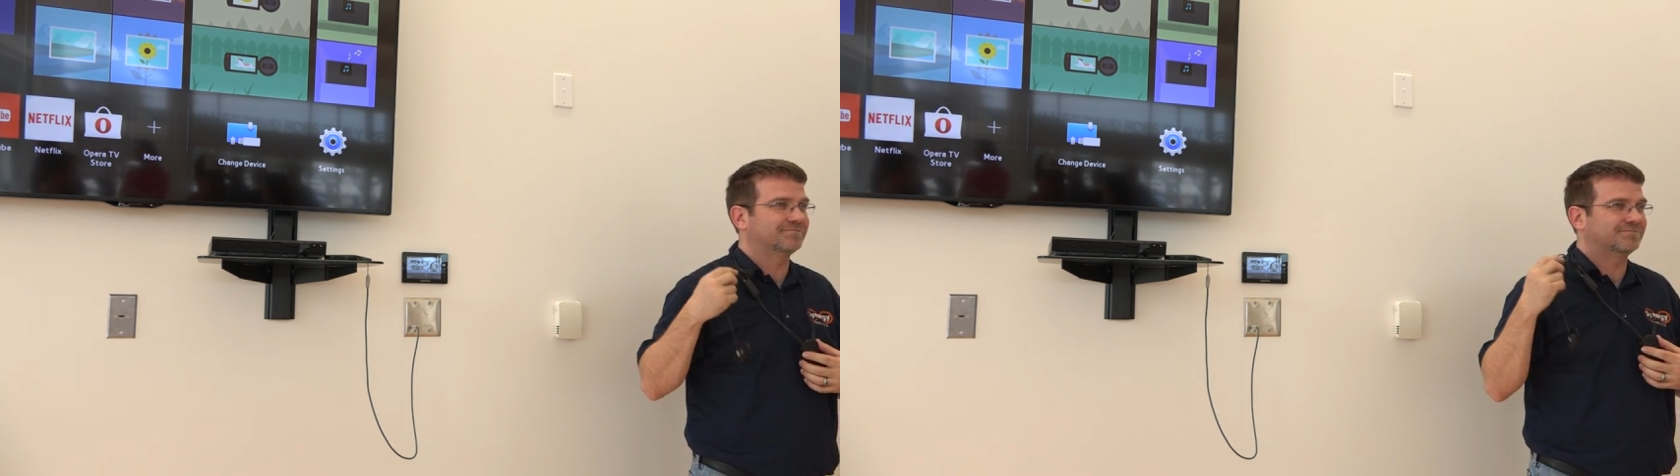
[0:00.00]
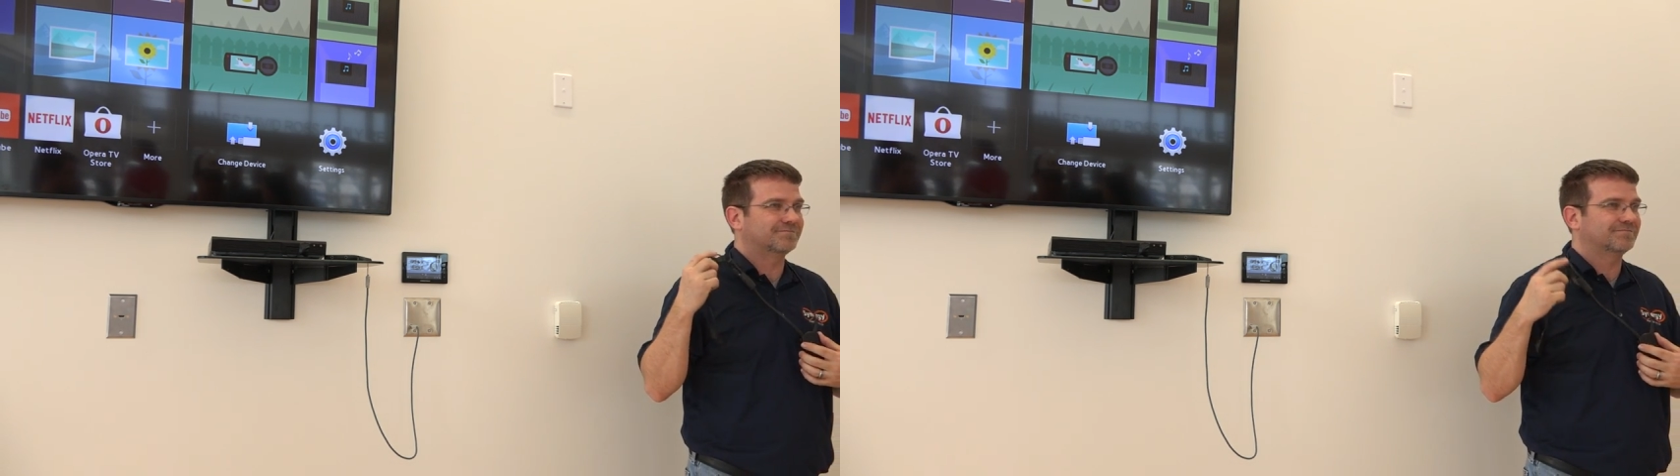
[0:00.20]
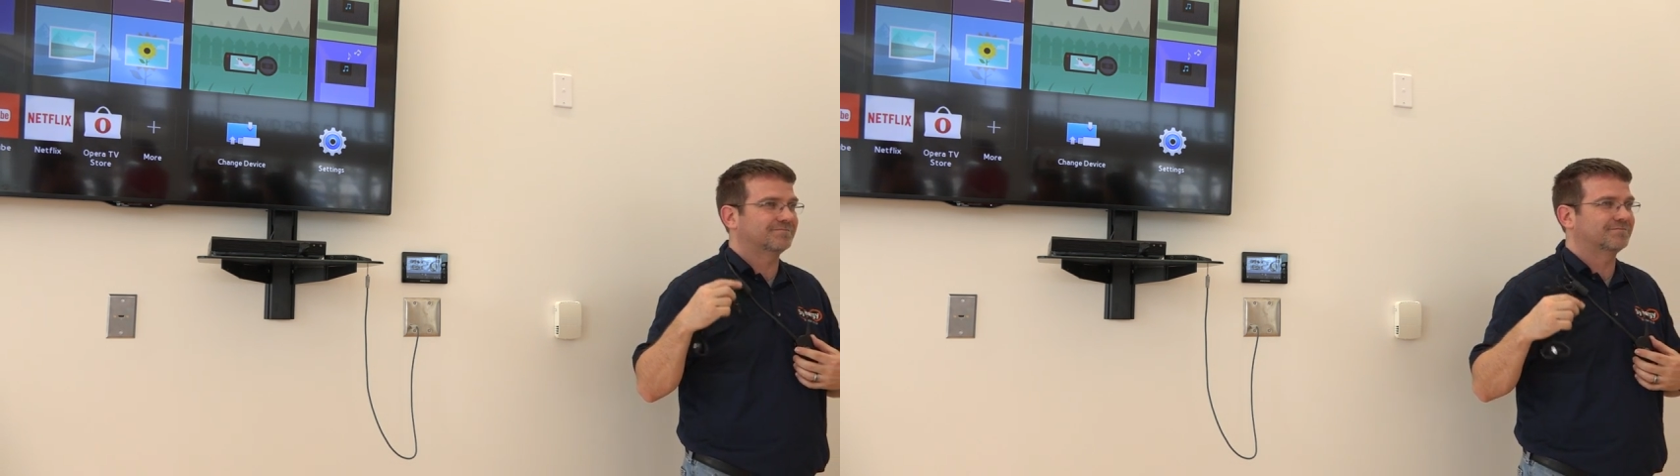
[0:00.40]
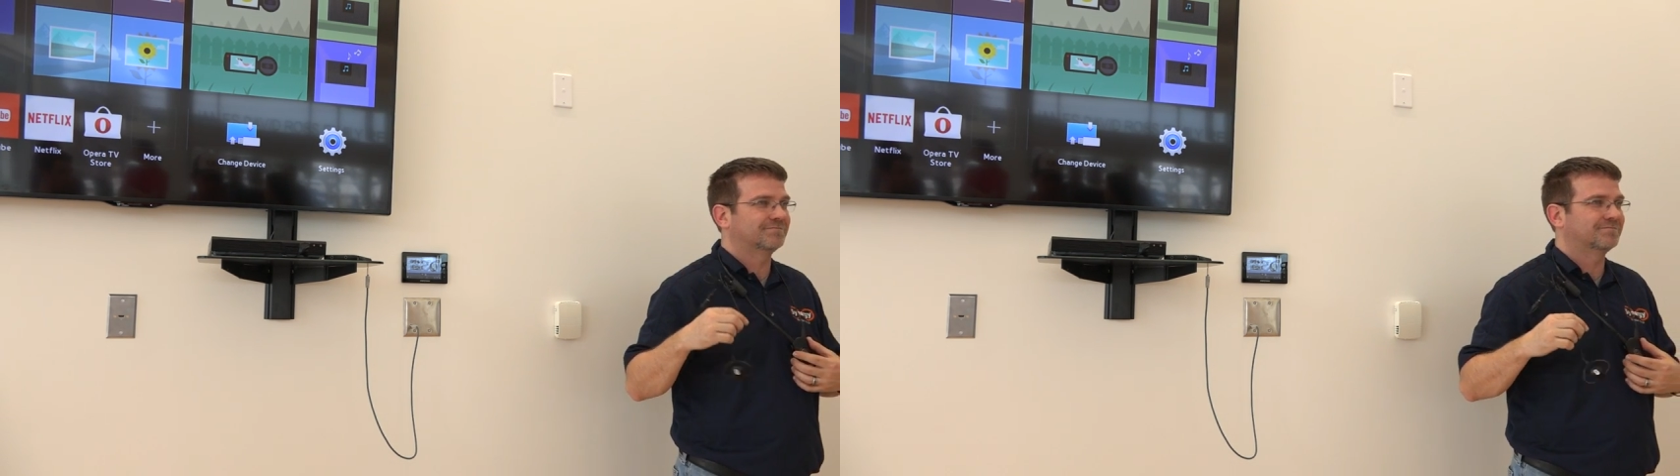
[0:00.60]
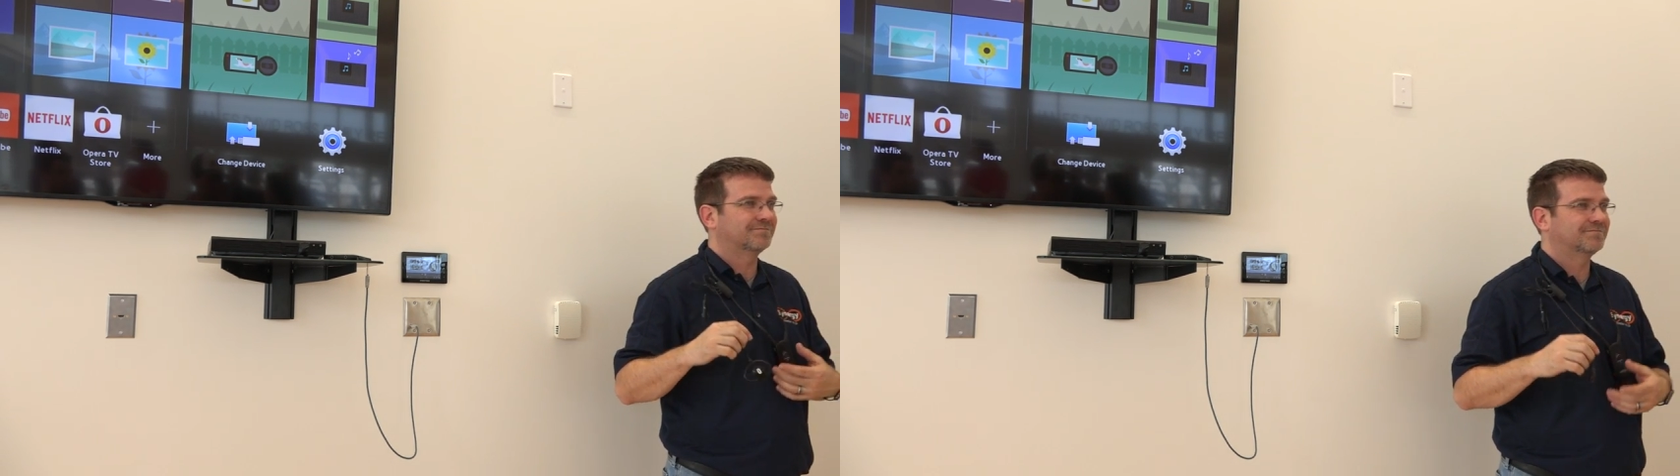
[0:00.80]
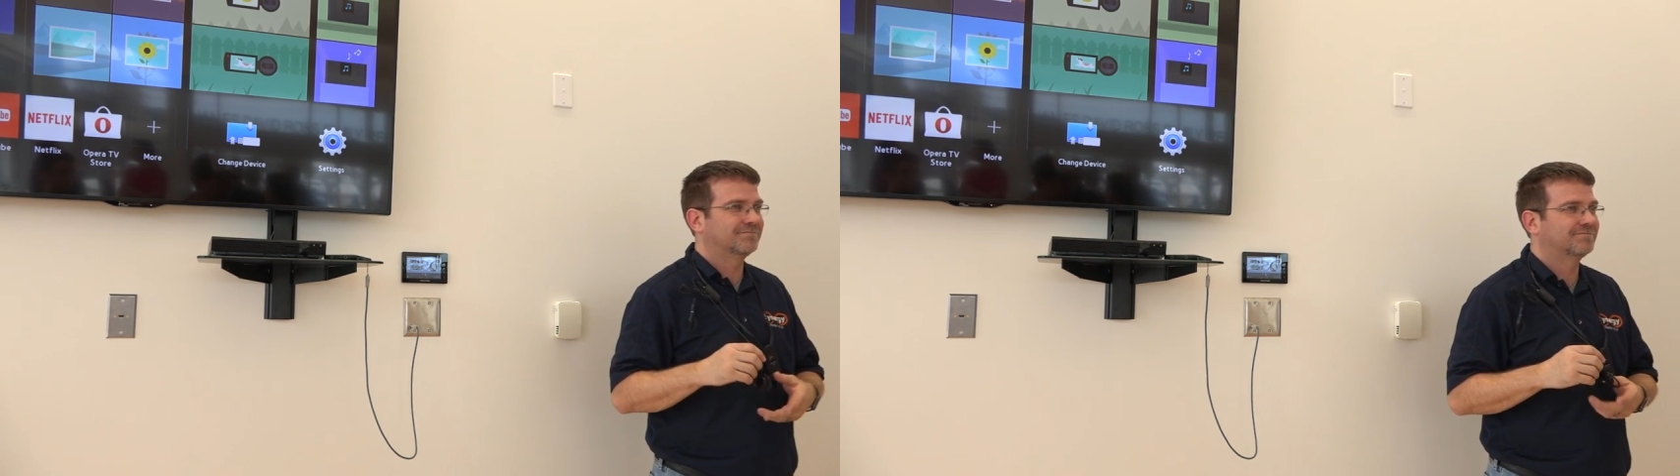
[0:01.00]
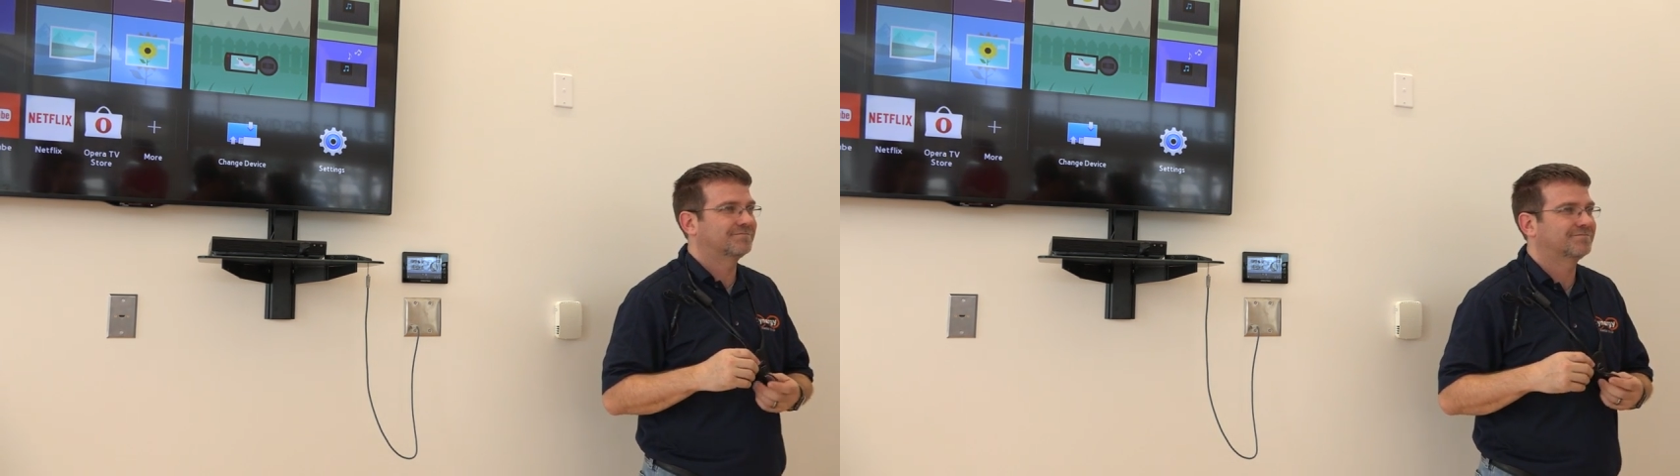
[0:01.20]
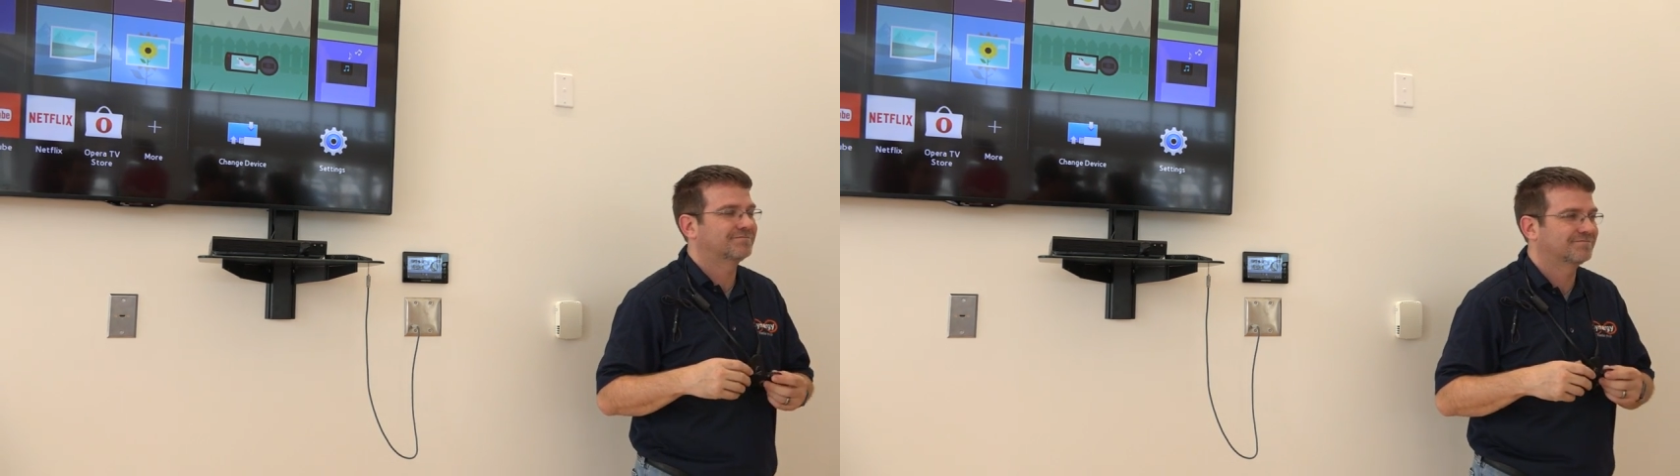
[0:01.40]
has
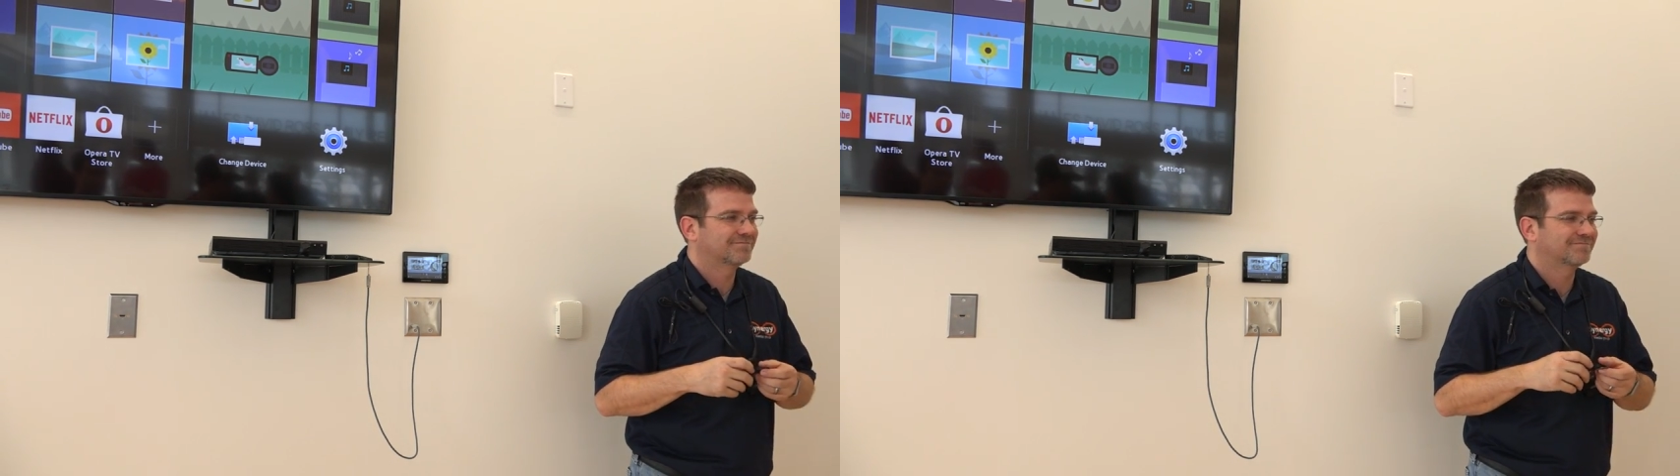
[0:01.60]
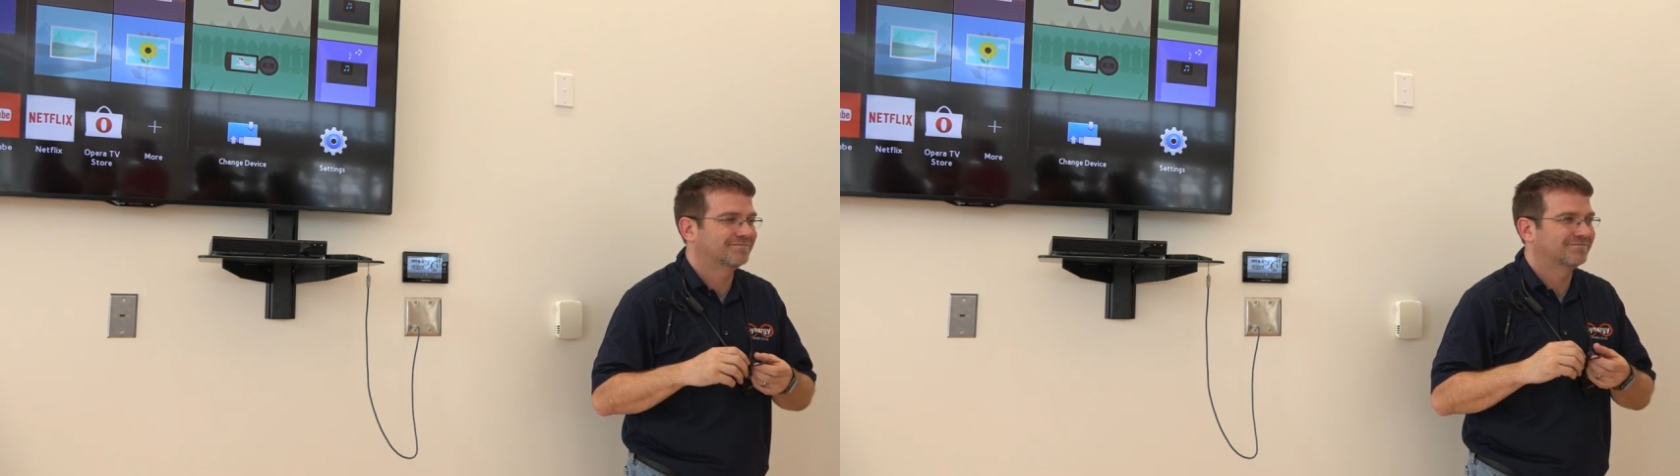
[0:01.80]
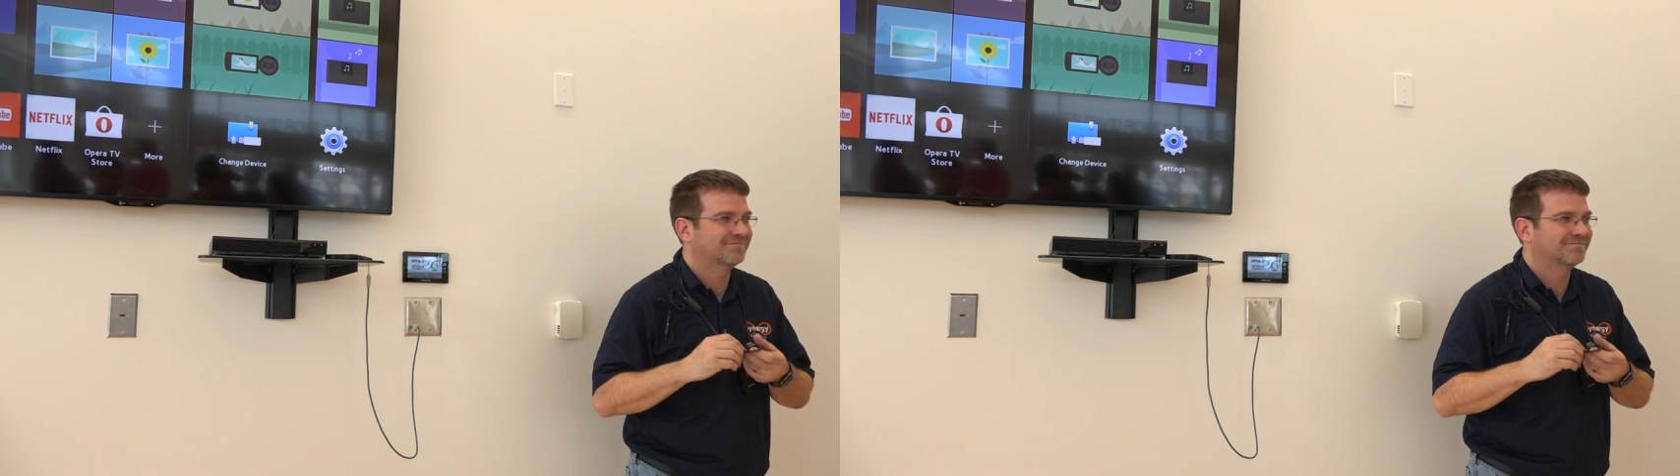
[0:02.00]
I